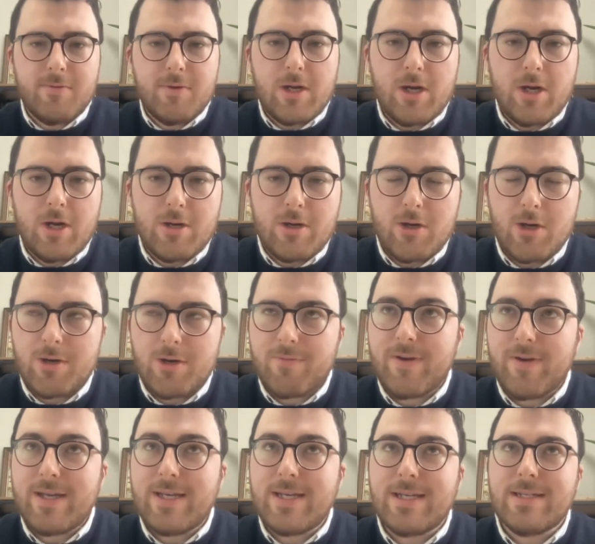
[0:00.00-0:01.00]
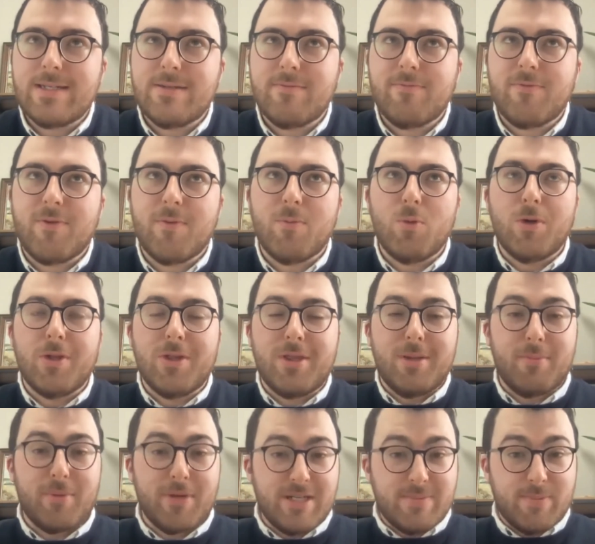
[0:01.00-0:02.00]
our findings from what the
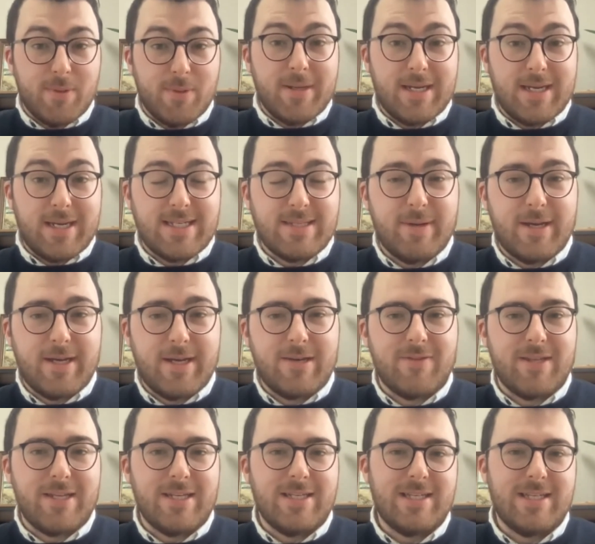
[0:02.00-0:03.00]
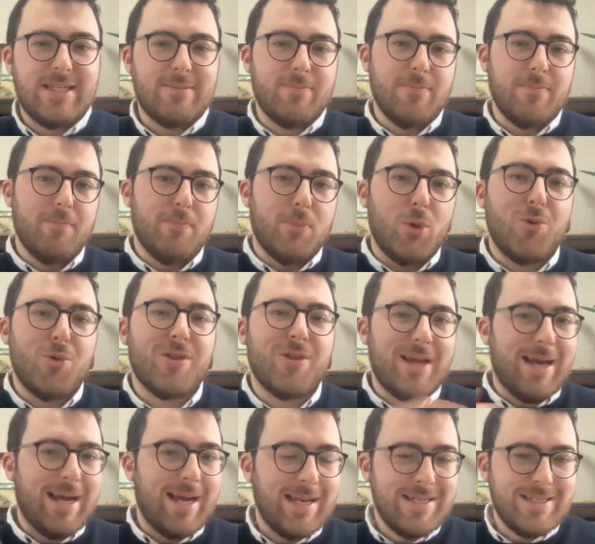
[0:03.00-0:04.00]
British public expect of this is both
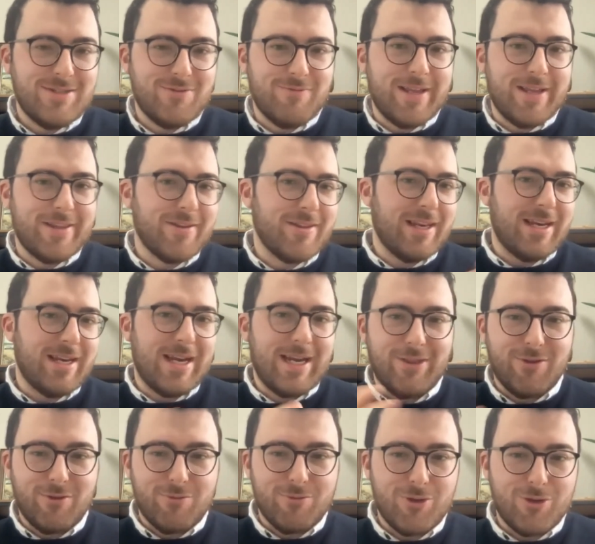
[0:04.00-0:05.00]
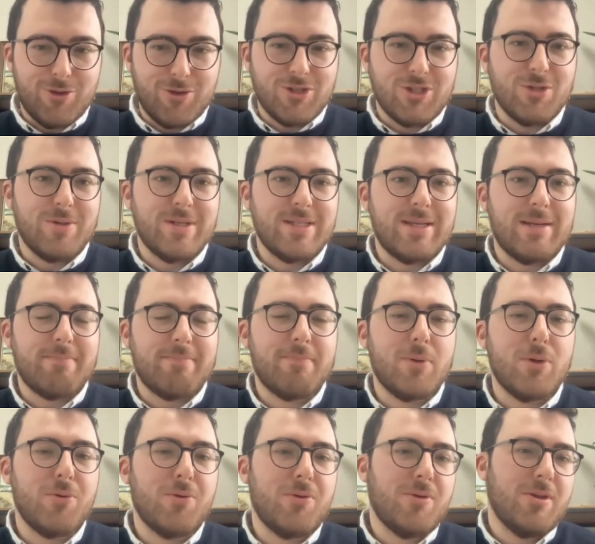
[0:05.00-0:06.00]
and rather than either or. So it's a
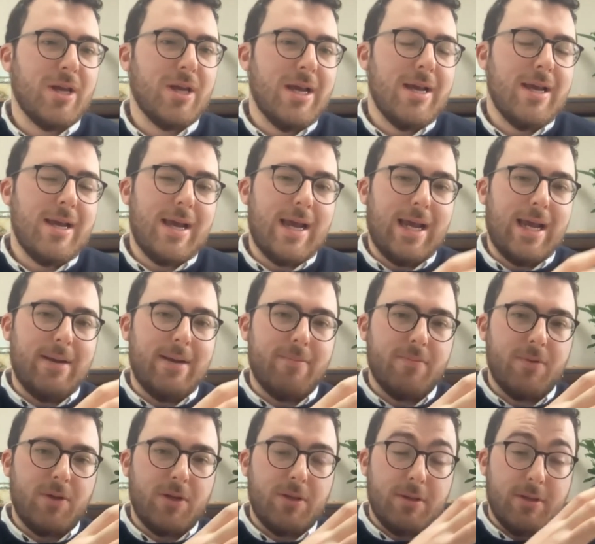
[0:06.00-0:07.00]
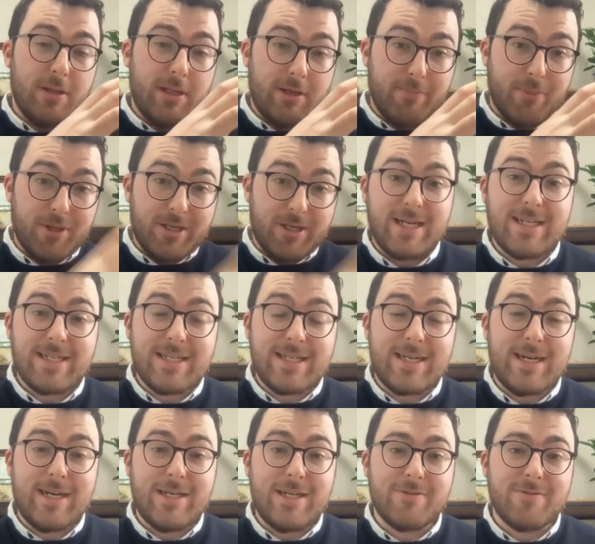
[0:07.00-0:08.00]
both the protected
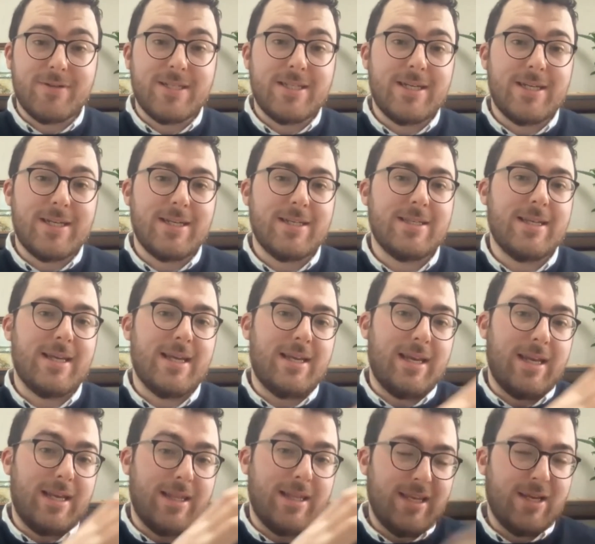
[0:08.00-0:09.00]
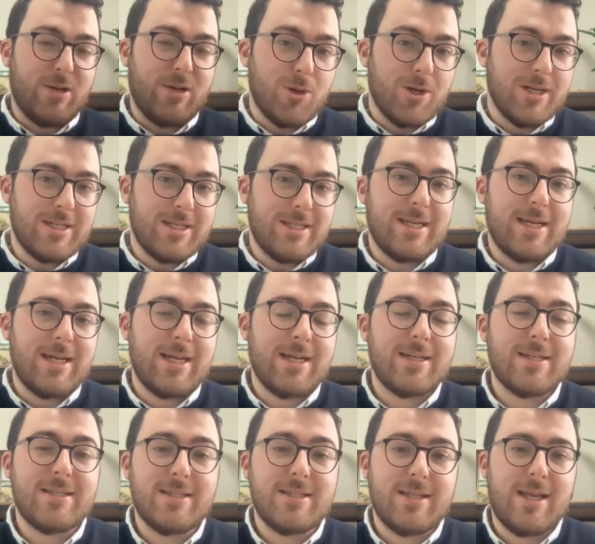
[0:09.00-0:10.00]
characteristics in the Equalities
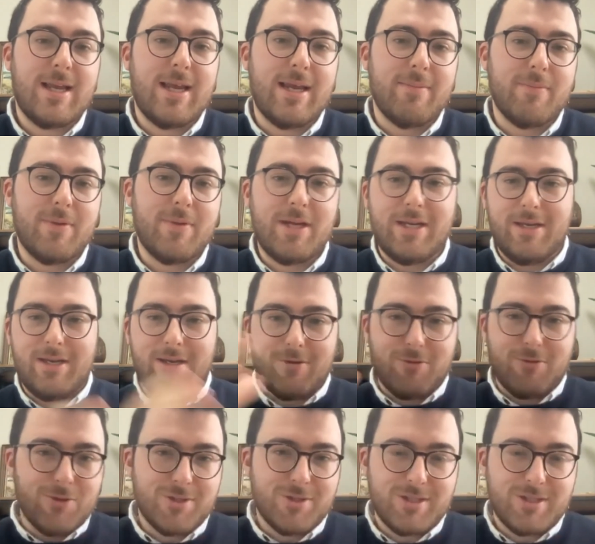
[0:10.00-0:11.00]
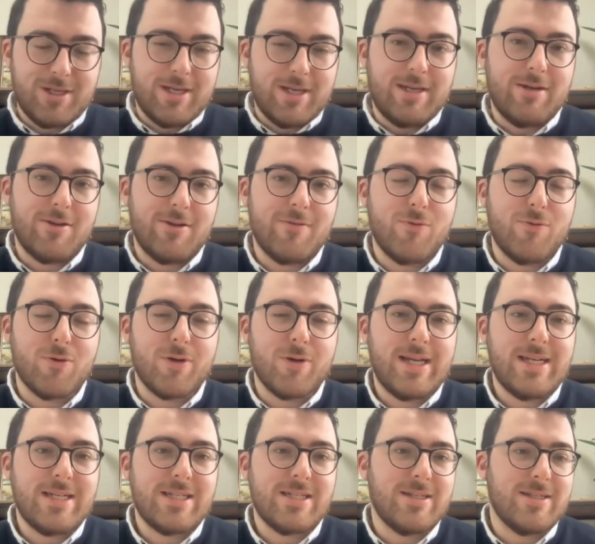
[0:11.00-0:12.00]
Acts across the 4
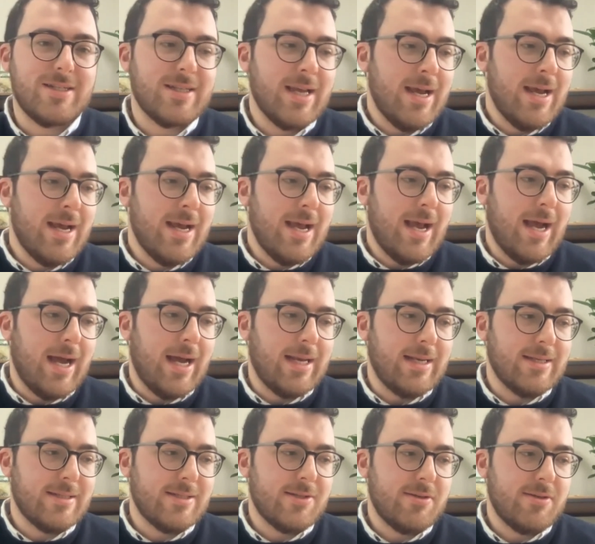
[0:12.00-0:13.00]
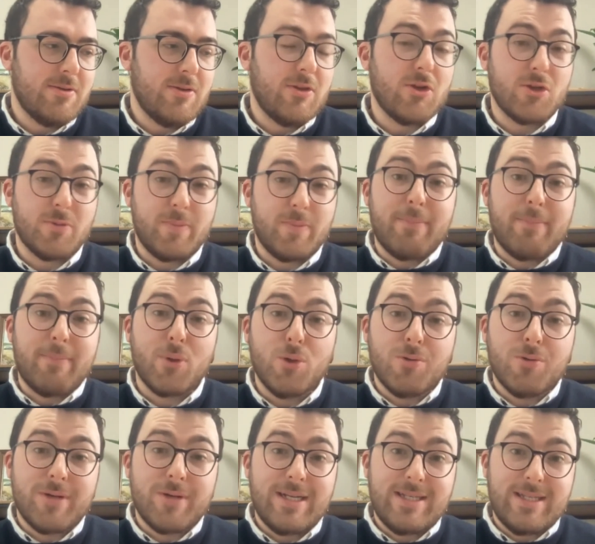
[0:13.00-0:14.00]
nations. And there's been
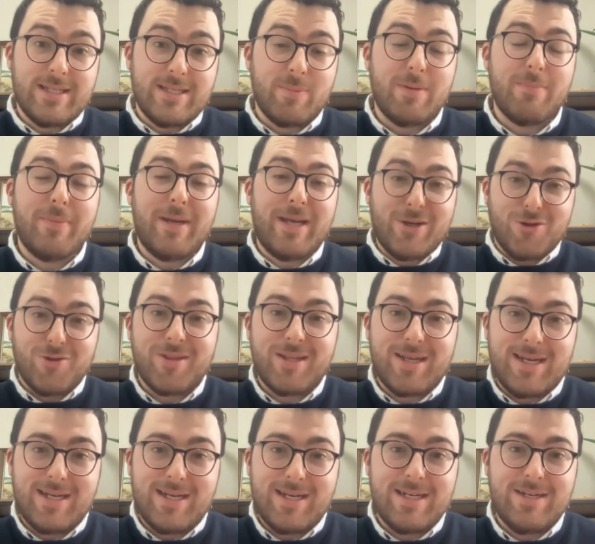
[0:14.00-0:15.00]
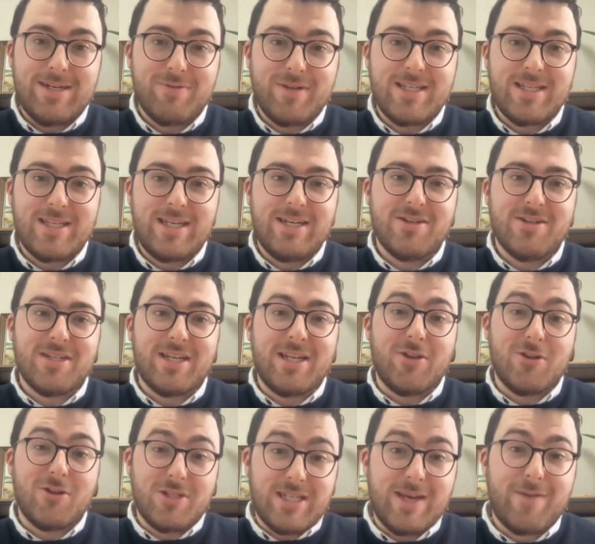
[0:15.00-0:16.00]
progress that's been made on that in recent years. And
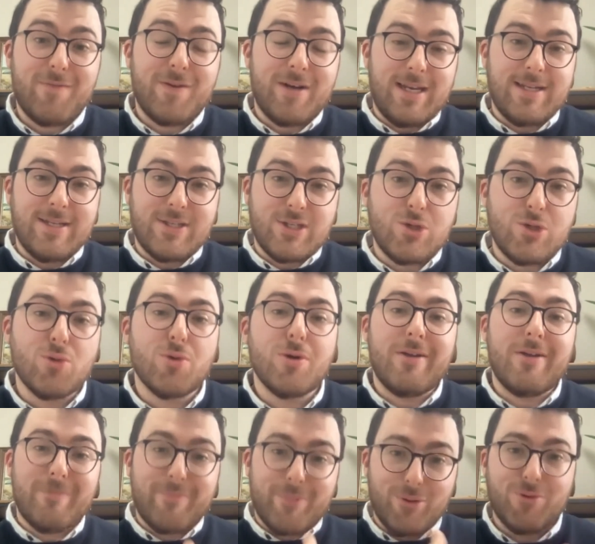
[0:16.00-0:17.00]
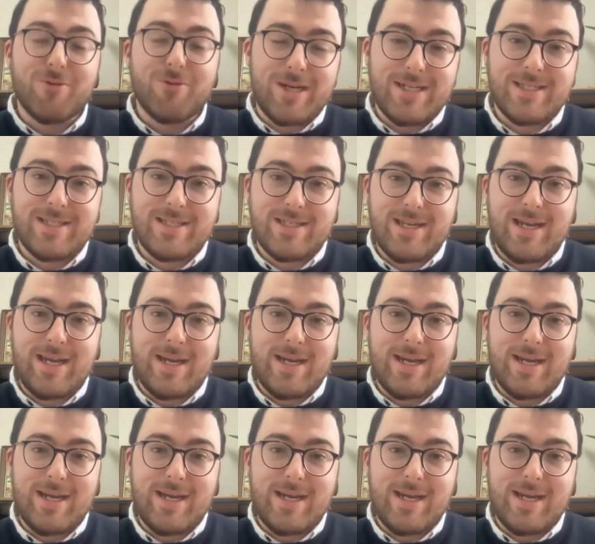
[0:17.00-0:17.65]
there's definitely a story of progress